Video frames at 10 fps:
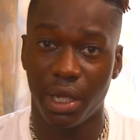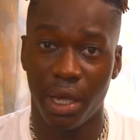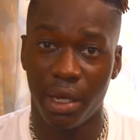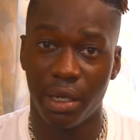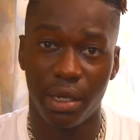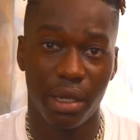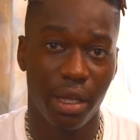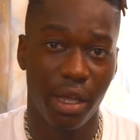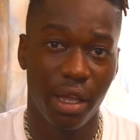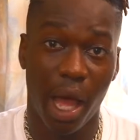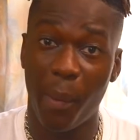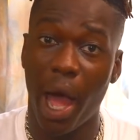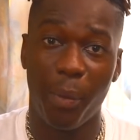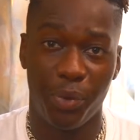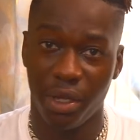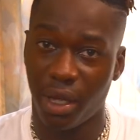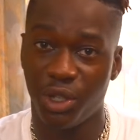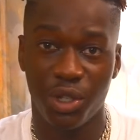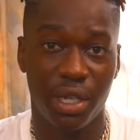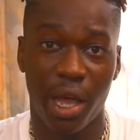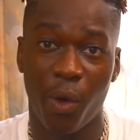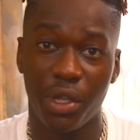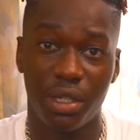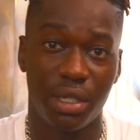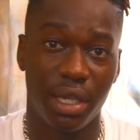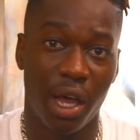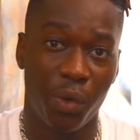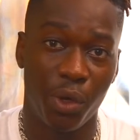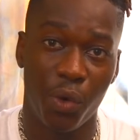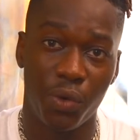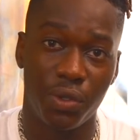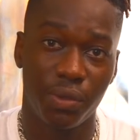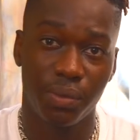and I'm happy. I just can't wait to see how it goes.